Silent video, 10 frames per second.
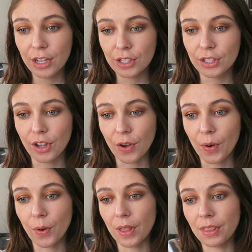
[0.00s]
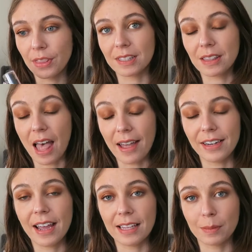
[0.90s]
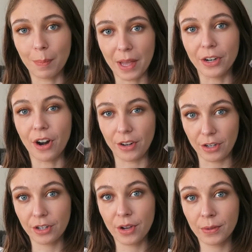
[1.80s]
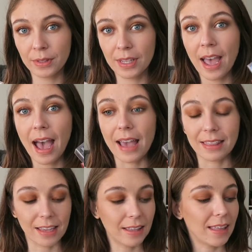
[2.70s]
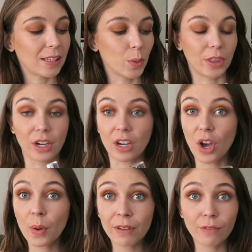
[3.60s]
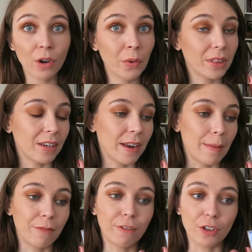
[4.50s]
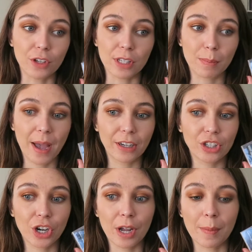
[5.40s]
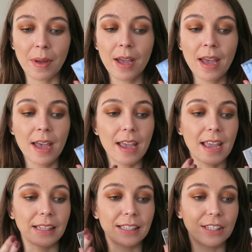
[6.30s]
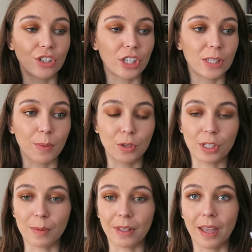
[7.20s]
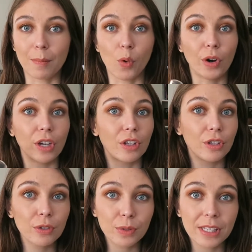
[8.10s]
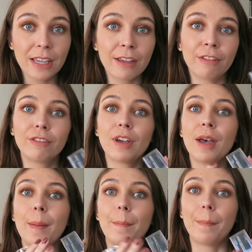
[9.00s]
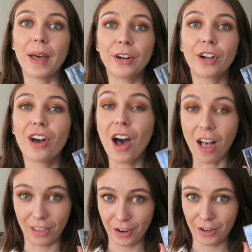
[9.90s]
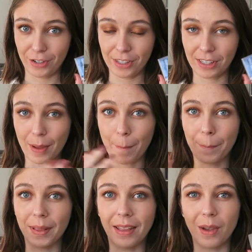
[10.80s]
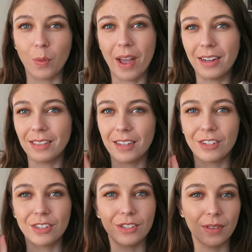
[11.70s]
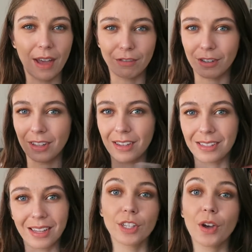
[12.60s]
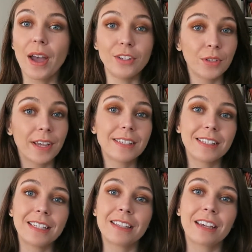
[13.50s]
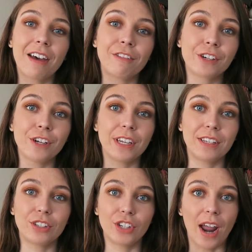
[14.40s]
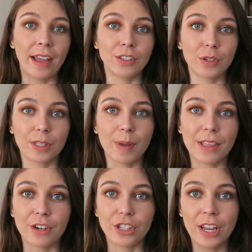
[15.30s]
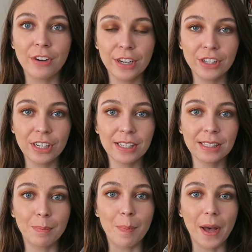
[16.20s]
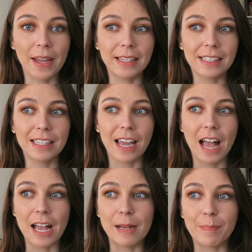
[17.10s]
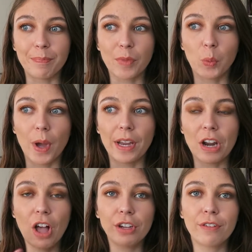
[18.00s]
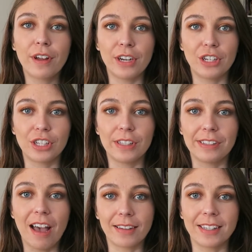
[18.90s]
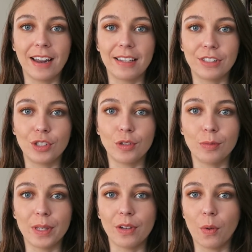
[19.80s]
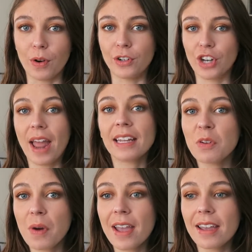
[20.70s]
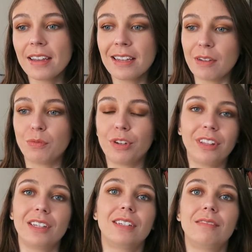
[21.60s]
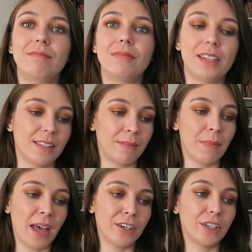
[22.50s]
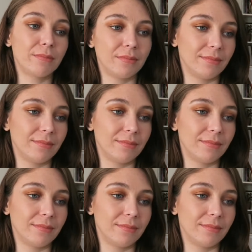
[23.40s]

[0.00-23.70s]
So this line has better undertones. I think that's what they're going for with the name Full Spectrum. It's just supposed to be like more inclusive, better colors. But like, why didn't they just do that for this? So I do like to see that Covergirl is trying to expand their shade ranges, but when all your foundations oxidize to be orange anyway, it really doesn't matter.